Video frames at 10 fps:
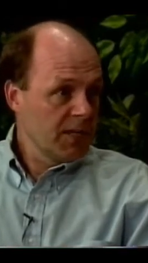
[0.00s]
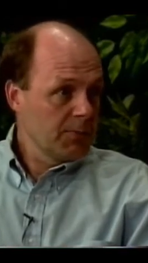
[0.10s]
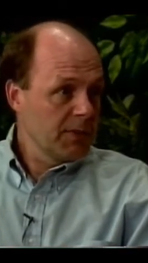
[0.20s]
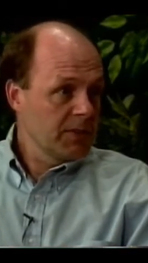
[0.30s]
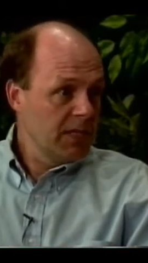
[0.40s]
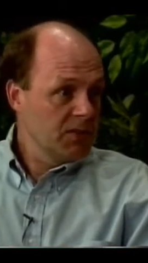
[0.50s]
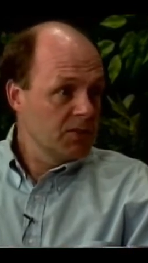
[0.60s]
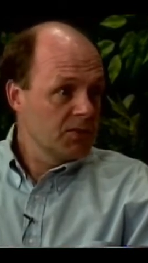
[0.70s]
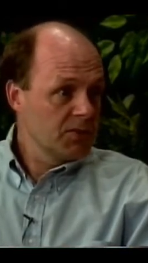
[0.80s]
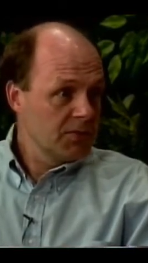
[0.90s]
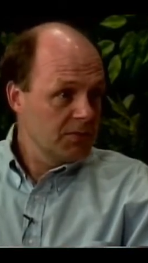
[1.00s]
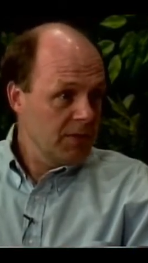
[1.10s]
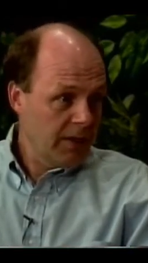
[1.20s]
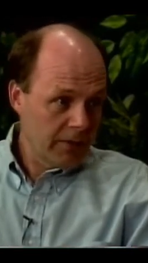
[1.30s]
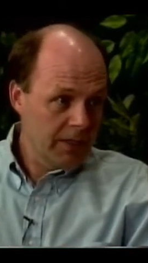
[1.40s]
expectations.
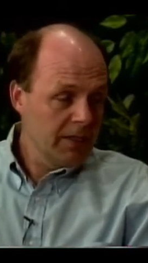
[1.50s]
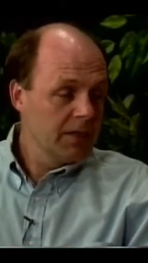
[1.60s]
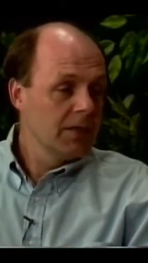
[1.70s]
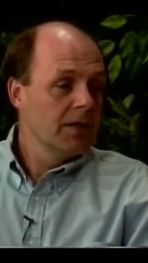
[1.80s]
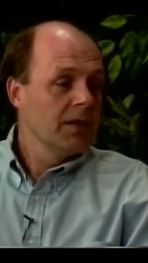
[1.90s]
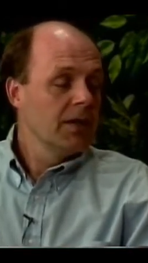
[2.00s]
Harry the pig.